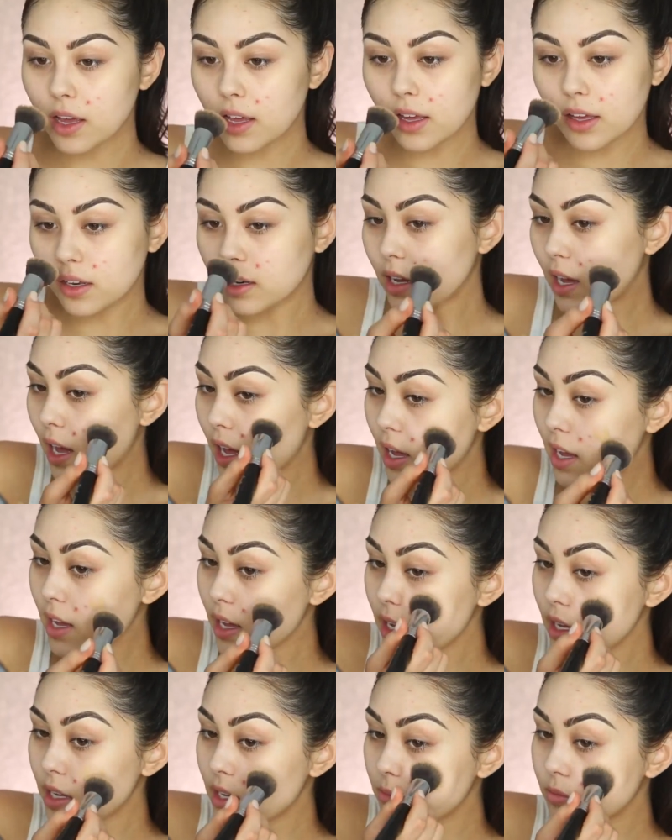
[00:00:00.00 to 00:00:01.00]
And
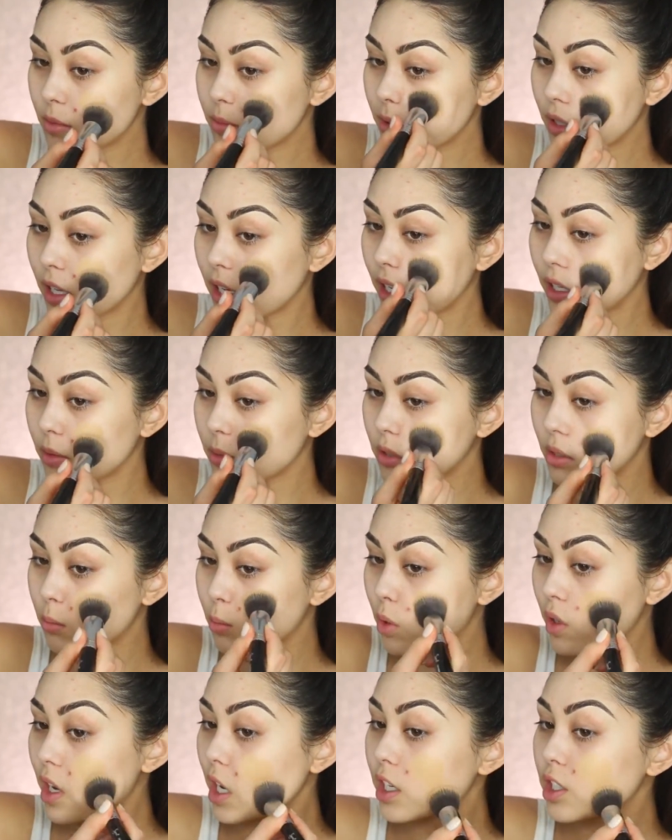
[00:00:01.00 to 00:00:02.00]
I am applying with a
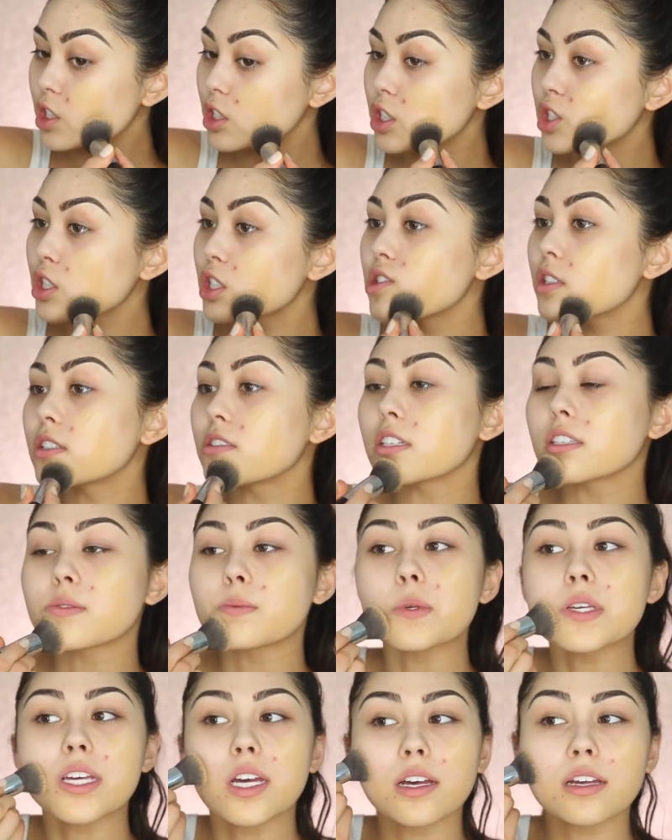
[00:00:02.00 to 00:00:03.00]
brush
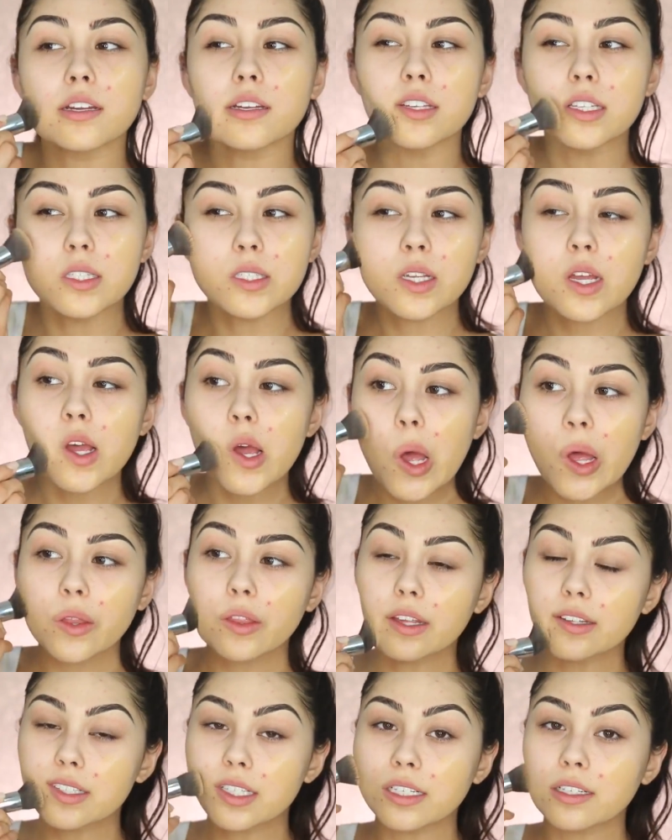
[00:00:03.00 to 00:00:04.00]
just because
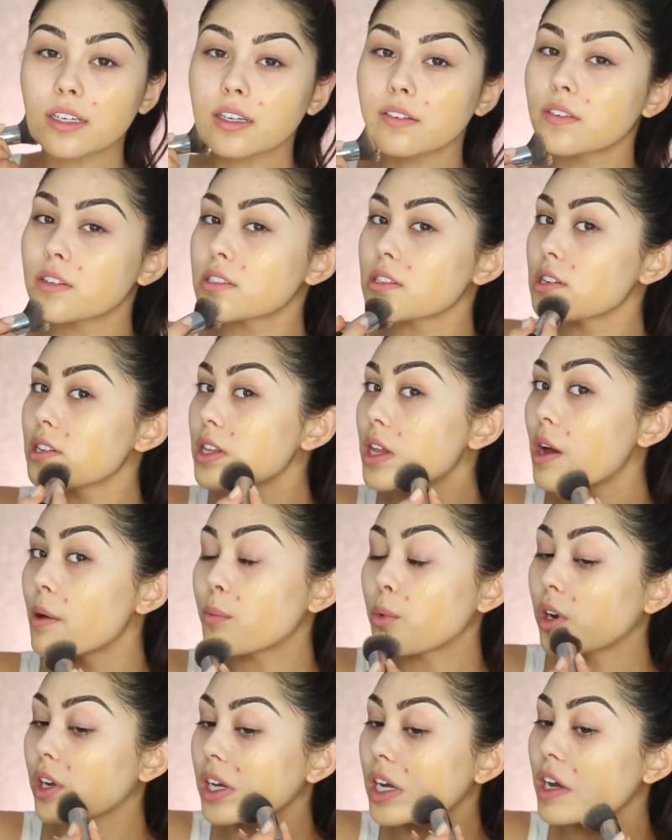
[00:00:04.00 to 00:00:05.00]
that's going to give us a
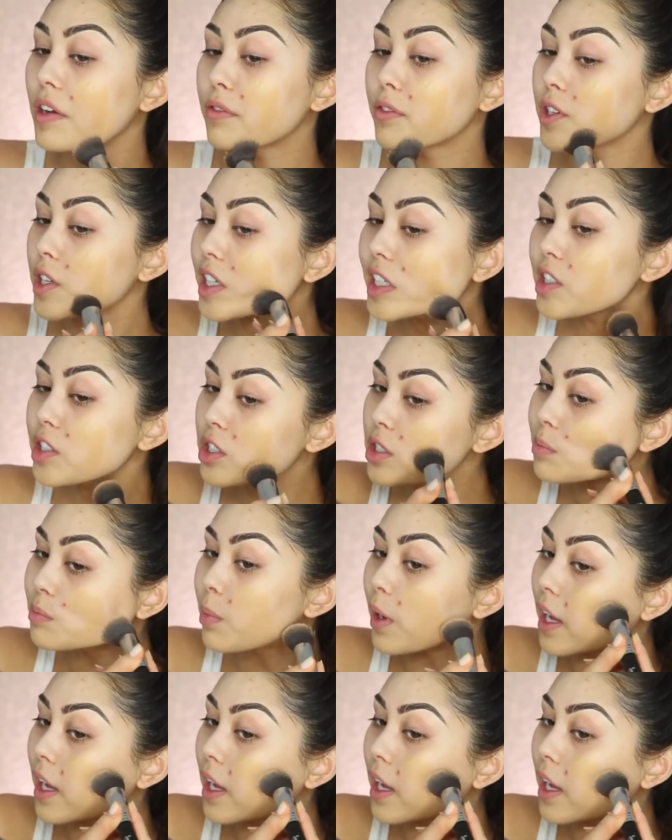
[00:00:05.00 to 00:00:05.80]
lot more coverage.